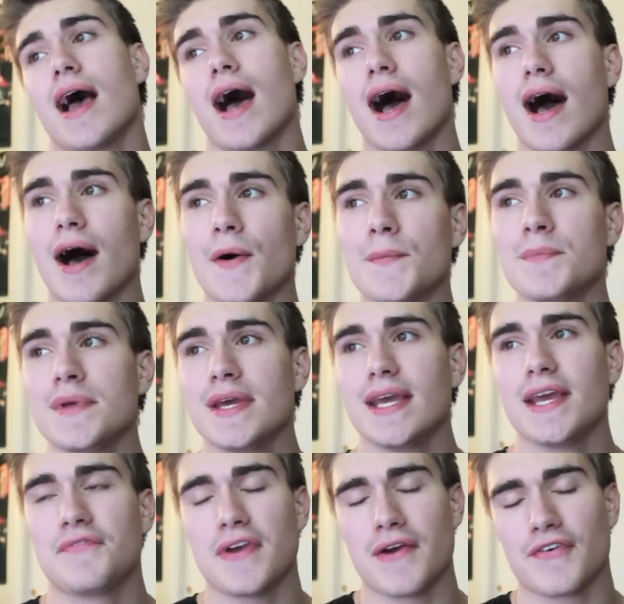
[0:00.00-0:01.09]

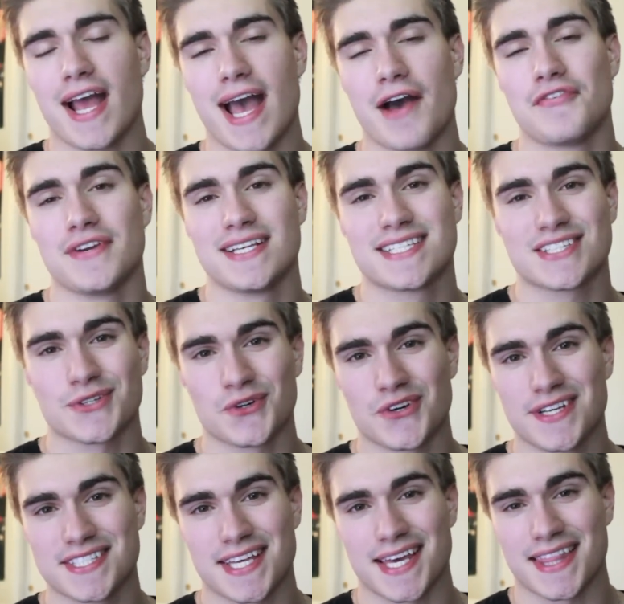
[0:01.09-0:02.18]
If you ever have any
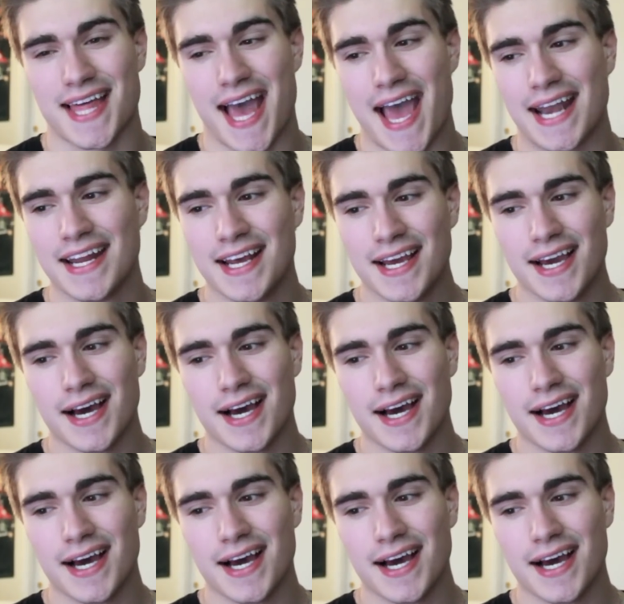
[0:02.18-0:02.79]
stories like that,